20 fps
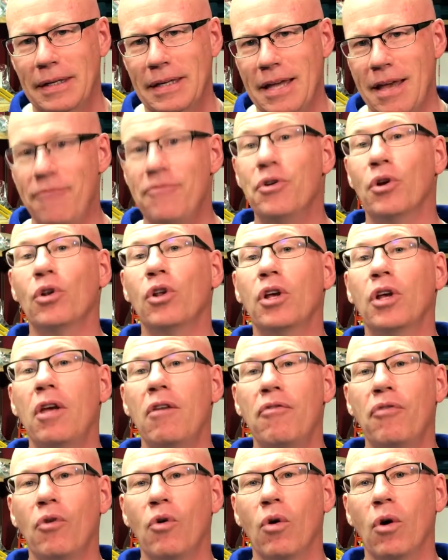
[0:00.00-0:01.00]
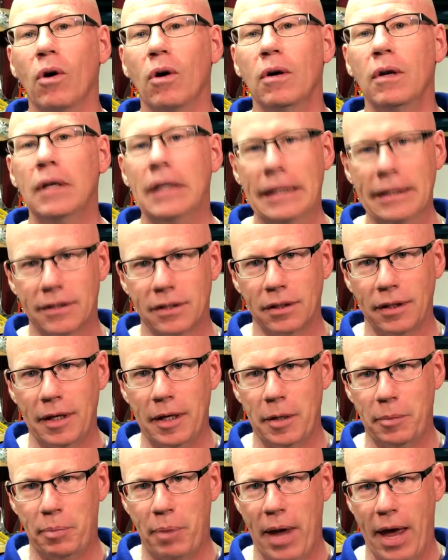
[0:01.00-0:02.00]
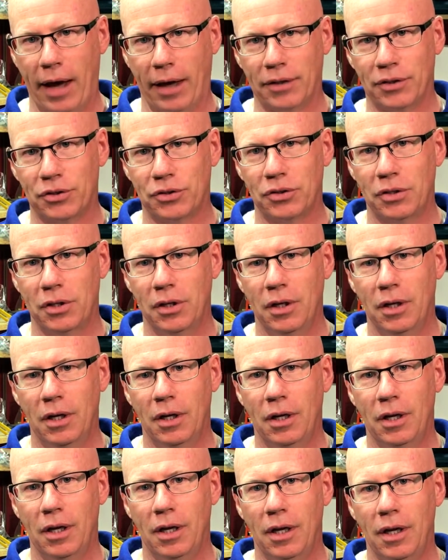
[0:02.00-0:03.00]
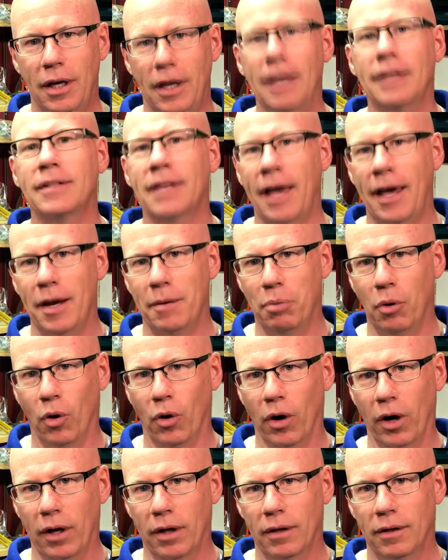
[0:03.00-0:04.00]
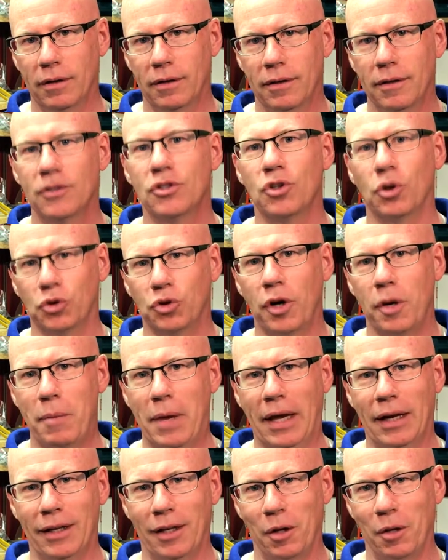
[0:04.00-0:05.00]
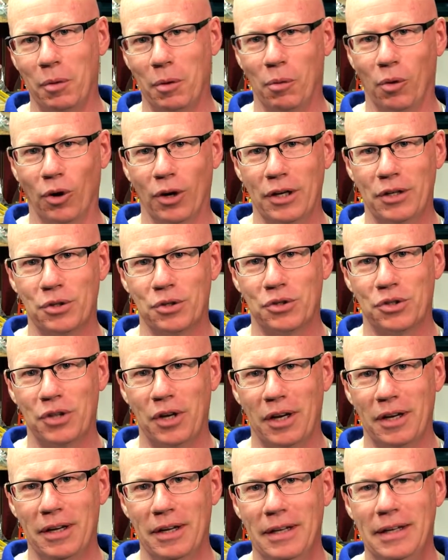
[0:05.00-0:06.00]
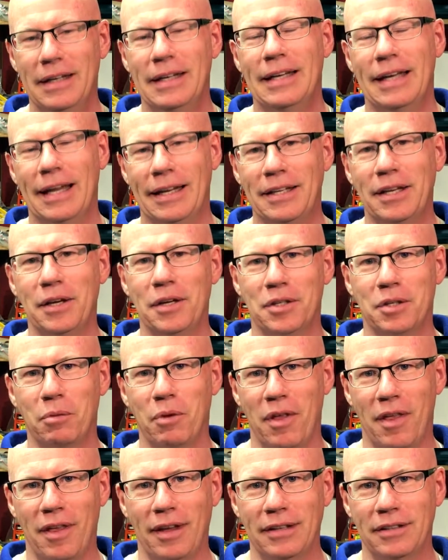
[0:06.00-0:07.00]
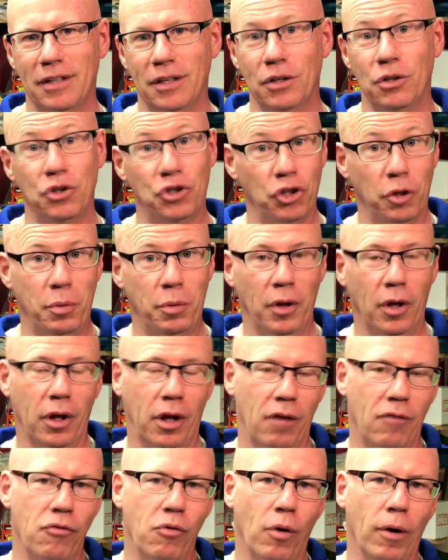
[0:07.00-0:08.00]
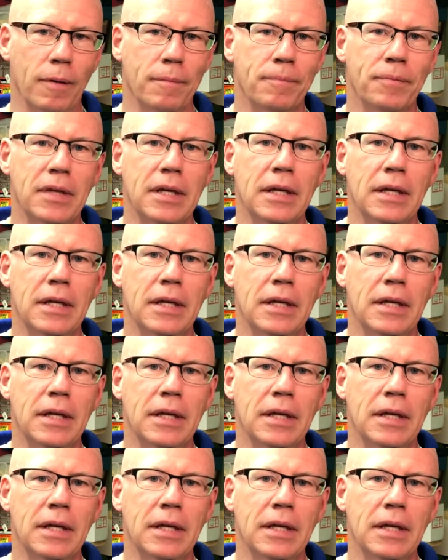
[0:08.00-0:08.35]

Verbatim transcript: If you're looking for insulated PEX, it's kind of boring. So we'll try to make it a little bit more interesting and tell you some of the things that you should be looking for.